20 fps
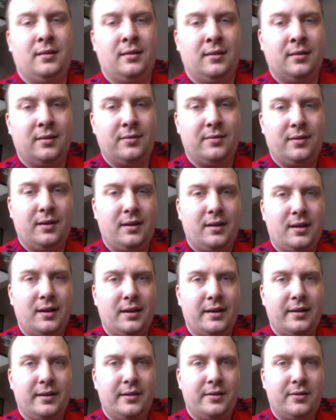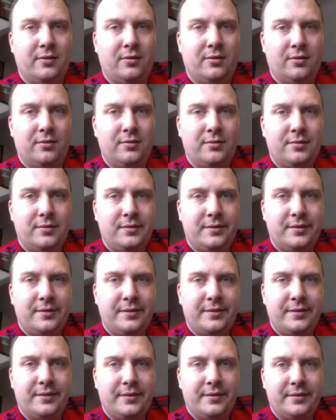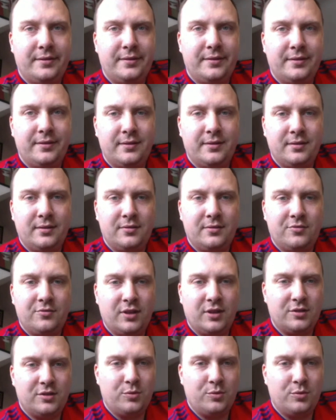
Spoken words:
Fucking hell. Trust